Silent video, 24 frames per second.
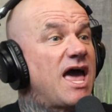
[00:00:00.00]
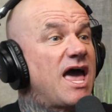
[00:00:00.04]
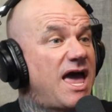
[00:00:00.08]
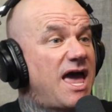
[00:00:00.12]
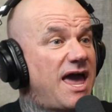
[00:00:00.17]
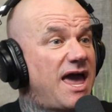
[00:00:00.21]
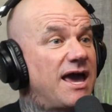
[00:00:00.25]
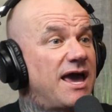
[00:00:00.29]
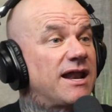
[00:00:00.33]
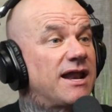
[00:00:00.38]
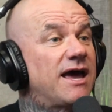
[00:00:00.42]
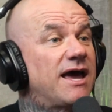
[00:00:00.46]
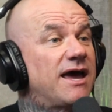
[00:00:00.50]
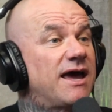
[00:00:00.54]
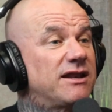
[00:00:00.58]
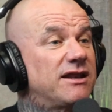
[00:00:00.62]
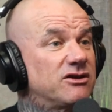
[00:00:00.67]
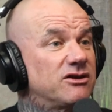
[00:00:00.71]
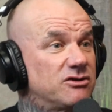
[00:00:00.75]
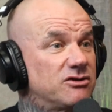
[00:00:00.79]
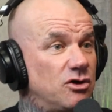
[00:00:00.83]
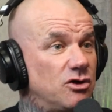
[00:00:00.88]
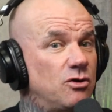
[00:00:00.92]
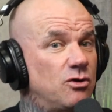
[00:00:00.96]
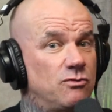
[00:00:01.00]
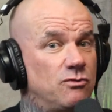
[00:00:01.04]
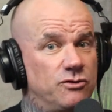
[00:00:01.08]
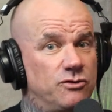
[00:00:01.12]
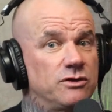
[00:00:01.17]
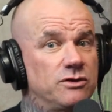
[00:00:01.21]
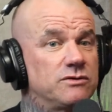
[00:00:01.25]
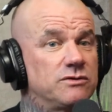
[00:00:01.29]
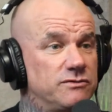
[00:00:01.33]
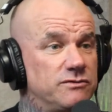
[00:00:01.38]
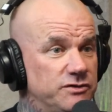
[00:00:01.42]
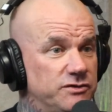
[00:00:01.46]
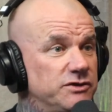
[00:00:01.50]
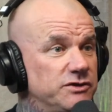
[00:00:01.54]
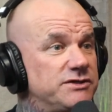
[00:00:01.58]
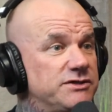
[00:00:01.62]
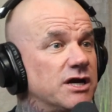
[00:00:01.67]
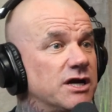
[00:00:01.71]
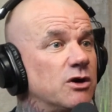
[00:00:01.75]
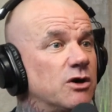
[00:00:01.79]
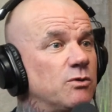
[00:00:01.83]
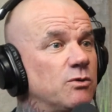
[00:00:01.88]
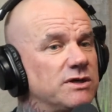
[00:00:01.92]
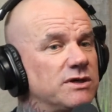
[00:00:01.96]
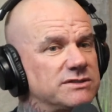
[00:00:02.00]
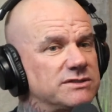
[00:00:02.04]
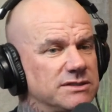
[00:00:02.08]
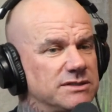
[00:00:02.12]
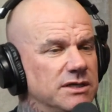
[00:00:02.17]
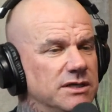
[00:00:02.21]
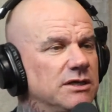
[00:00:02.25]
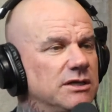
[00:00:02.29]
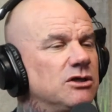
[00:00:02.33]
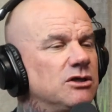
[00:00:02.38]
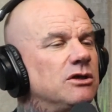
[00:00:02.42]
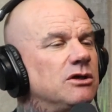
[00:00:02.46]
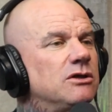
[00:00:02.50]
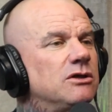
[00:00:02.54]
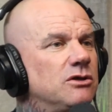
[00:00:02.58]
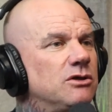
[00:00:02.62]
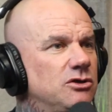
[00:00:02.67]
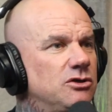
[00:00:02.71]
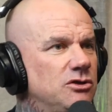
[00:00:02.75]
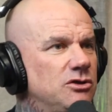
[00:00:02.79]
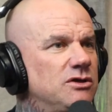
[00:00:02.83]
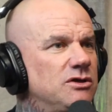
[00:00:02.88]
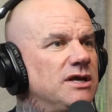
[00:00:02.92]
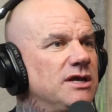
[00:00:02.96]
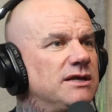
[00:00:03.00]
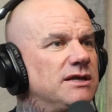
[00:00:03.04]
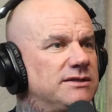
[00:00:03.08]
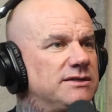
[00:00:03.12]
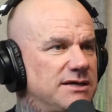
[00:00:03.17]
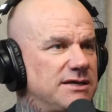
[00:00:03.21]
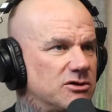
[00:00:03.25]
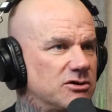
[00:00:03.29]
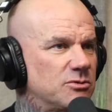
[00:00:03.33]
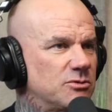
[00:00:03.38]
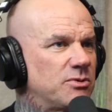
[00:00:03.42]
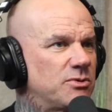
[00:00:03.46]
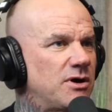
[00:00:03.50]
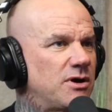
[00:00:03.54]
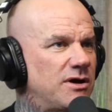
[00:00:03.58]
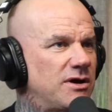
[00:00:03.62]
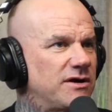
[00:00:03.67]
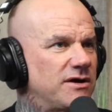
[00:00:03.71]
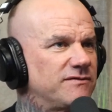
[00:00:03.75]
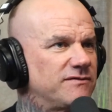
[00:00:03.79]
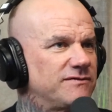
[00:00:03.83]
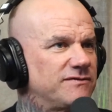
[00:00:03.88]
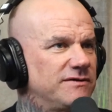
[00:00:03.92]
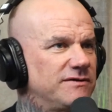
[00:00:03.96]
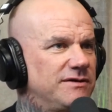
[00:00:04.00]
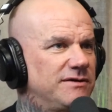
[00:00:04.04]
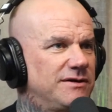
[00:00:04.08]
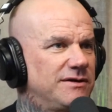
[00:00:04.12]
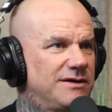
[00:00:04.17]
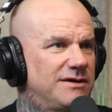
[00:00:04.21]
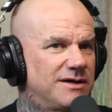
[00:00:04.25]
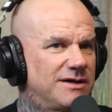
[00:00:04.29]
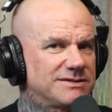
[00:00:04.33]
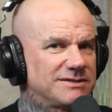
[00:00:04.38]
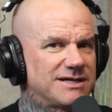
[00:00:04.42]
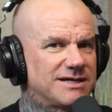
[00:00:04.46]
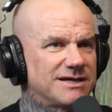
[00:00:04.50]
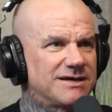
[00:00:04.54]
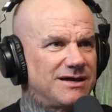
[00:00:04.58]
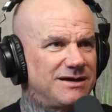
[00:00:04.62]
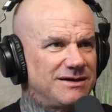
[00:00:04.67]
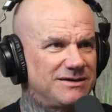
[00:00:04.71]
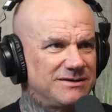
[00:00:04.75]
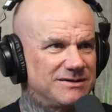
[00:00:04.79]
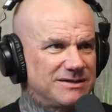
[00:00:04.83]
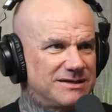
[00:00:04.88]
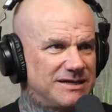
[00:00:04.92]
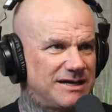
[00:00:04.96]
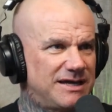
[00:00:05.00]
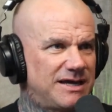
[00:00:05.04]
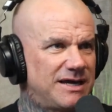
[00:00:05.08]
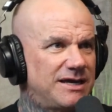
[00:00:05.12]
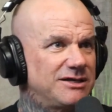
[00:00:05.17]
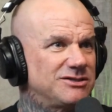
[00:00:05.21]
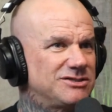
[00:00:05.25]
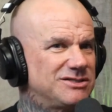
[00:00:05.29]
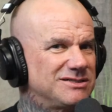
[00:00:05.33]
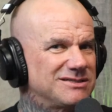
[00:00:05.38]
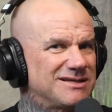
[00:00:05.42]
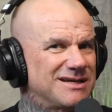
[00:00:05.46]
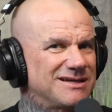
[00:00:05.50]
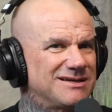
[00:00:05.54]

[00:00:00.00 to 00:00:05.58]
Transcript: and I had to go. The dare was, you need to take her bra off. I was like, okay. And she's like,